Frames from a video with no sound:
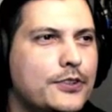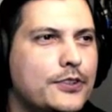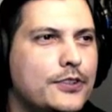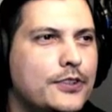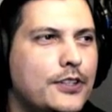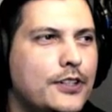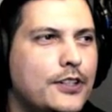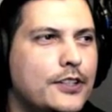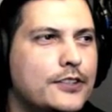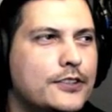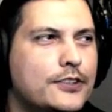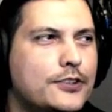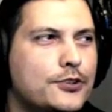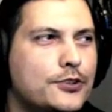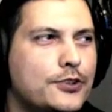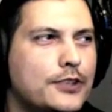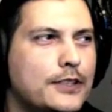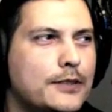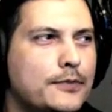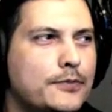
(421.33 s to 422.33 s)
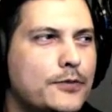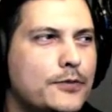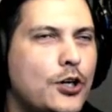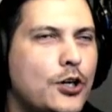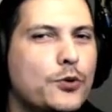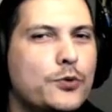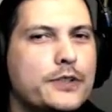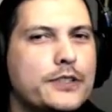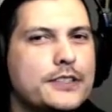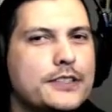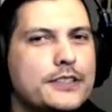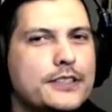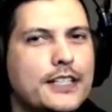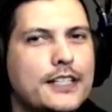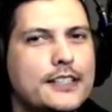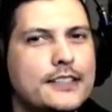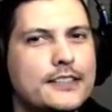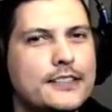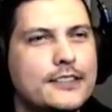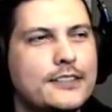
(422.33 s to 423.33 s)
on stream always
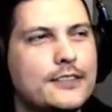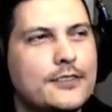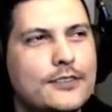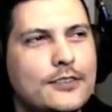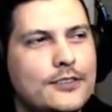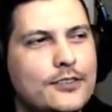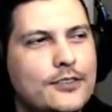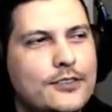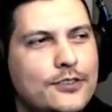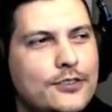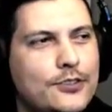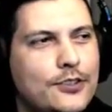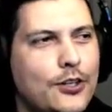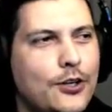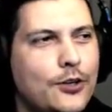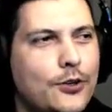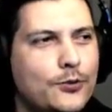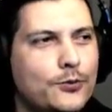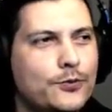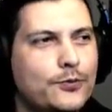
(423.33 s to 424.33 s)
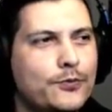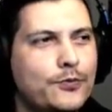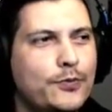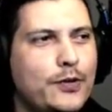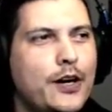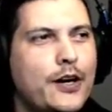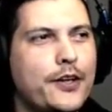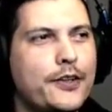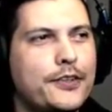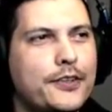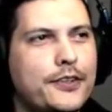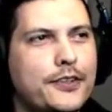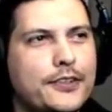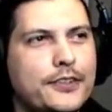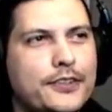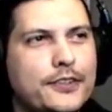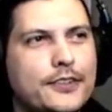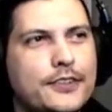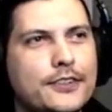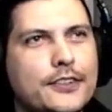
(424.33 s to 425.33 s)
says, don't
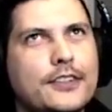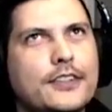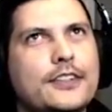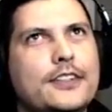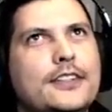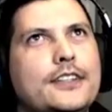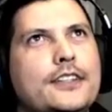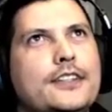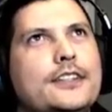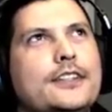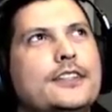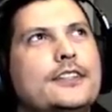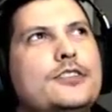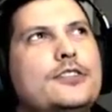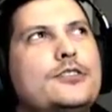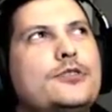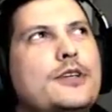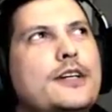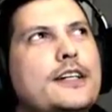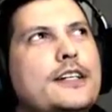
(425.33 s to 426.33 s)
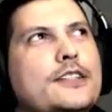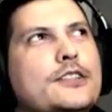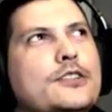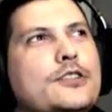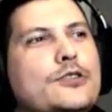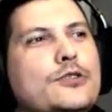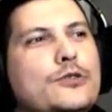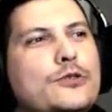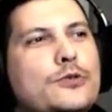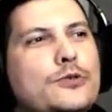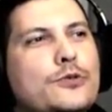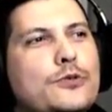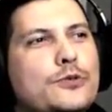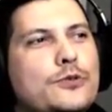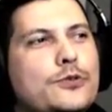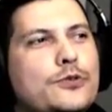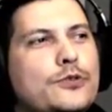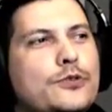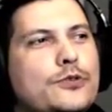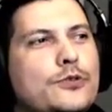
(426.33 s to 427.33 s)
bother trying to
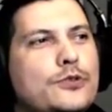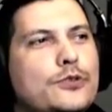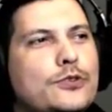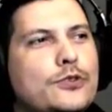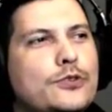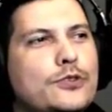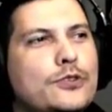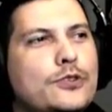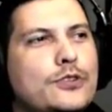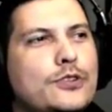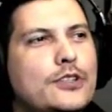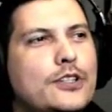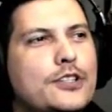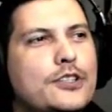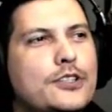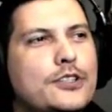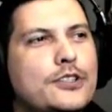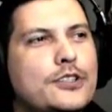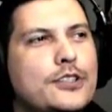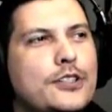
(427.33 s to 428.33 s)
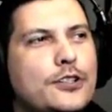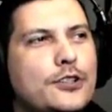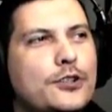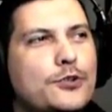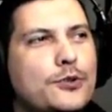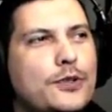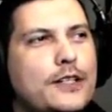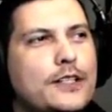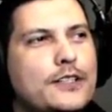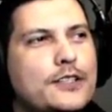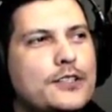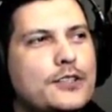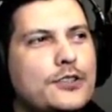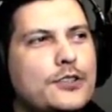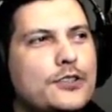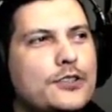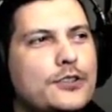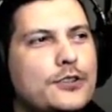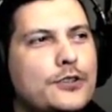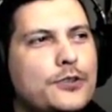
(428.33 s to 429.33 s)
create
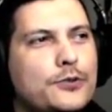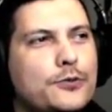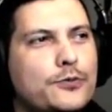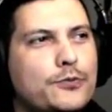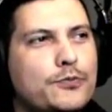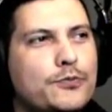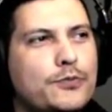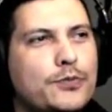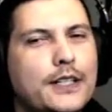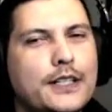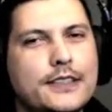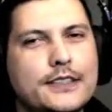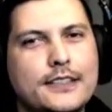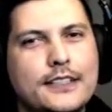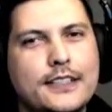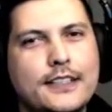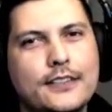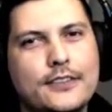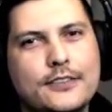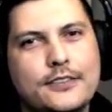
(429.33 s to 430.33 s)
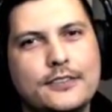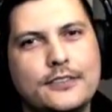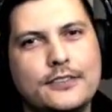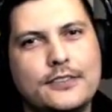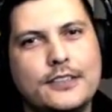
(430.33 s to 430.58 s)
your own playstyle,